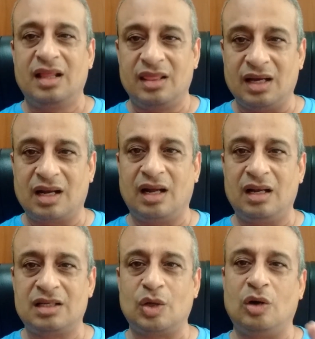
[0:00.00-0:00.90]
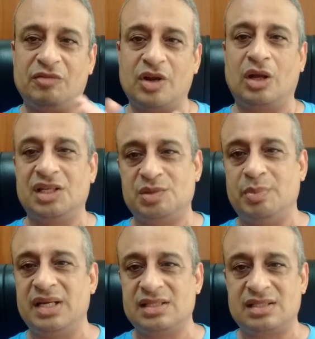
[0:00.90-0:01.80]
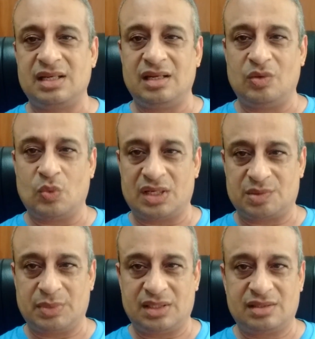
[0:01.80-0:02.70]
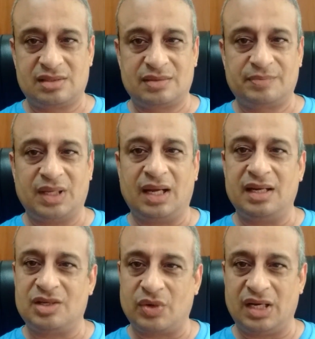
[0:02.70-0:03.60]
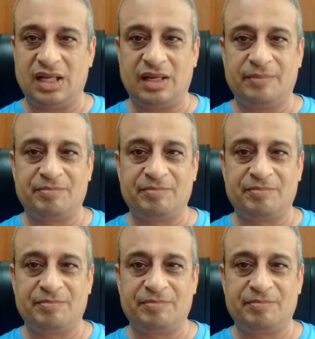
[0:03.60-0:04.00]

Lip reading: the cult of knowledge-based investments and trading.